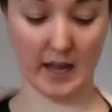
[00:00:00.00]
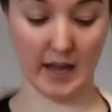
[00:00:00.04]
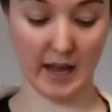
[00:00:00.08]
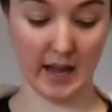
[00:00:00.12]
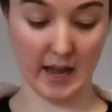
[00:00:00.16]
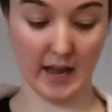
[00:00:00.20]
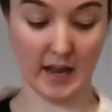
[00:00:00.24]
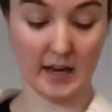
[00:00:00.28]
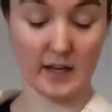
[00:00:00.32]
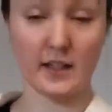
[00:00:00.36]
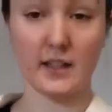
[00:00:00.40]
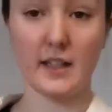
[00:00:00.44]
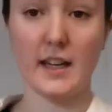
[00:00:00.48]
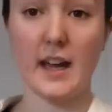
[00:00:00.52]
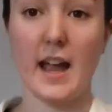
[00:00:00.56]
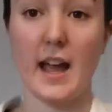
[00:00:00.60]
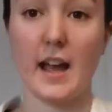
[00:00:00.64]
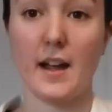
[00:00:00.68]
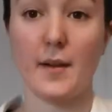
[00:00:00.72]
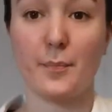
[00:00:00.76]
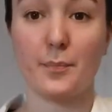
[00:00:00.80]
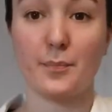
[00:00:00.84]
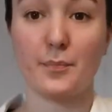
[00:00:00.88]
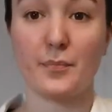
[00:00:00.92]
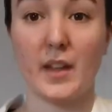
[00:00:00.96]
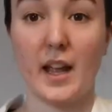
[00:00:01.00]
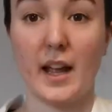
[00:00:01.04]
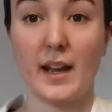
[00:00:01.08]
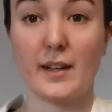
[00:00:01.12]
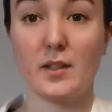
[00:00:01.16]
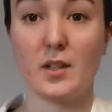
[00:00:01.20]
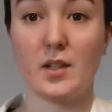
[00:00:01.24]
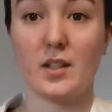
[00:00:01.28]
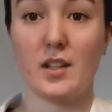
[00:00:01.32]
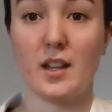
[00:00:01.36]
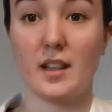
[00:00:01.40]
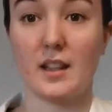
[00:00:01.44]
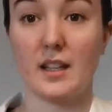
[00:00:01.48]
And yeah, I
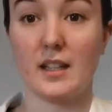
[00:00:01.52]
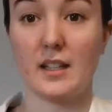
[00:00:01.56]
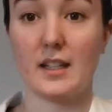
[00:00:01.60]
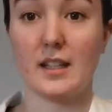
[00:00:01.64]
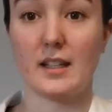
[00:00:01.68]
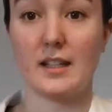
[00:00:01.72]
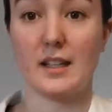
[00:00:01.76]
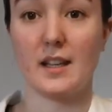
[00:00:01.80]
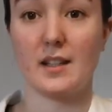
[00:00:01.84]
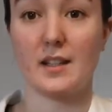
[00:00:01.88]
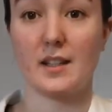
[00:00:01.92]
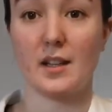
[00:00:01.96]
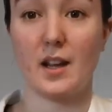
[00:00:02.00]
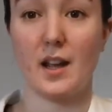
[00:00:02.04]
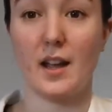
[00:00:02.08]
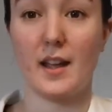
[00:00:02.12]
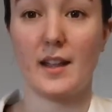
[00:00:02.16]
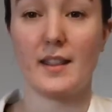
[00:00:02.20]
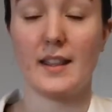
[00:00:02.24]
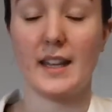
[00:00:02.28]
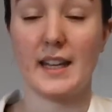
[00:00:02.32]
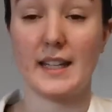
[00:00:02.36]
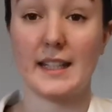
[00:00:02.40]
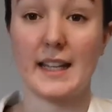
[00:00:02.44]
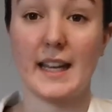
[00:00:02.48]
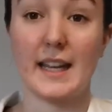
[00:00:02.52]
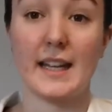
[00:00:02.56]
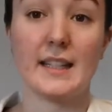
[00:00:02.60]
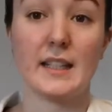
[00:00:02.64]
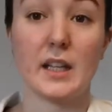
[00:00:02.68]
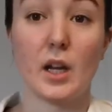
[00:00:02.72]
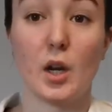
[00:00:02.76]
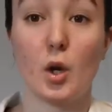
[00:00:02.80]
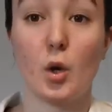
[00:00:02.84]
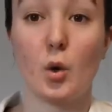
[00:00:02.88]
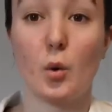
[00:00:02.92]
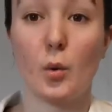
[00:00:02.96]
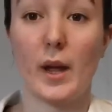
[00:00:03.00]
just think this is
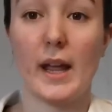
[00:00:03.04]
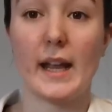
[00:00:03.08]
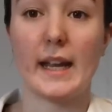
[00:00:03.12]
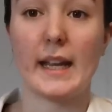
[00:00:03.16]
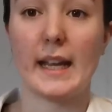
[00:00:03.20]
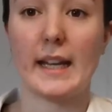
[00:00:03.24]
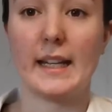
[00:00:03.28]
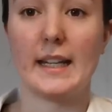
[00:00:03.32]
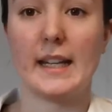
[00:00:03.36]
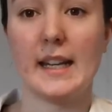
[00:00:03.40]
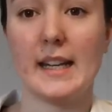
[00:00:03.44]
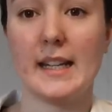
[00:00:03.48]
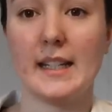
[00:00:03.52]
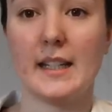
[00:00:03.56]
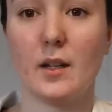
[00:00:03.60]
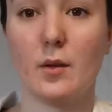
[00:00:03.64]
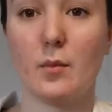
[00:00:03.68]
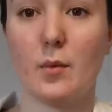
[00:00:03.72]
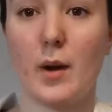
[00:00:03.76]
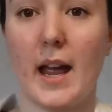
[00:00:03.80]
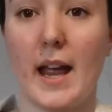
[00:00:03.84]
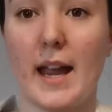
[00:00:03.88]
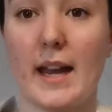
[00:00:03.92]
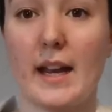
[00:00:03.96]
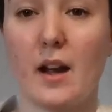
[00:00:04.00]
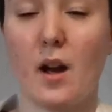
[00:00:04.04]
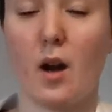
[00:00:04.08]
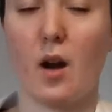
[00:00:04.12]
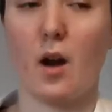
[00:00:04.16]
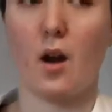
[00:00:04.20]
a quick and easy way